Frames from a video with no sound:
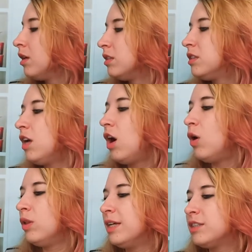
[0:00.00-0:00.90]

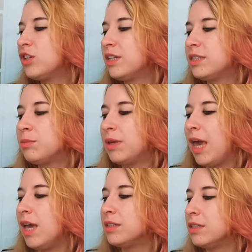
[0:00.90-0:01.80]
So let's look at some
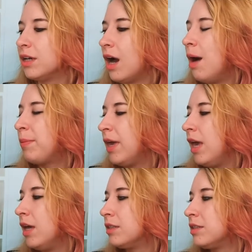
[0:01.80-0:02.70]
cakes and
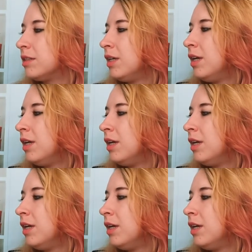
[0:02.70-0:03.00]
cupcakes.